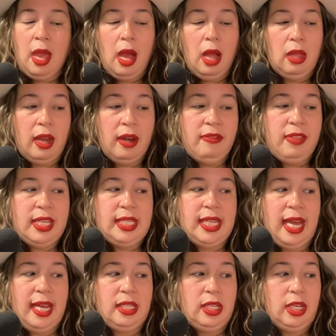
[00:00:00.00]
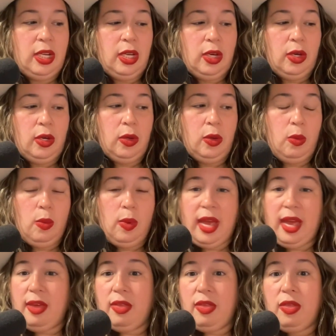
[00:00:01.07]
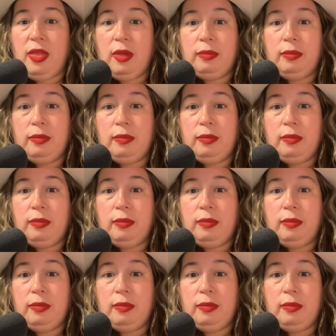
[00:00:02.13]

A lot of this has to do with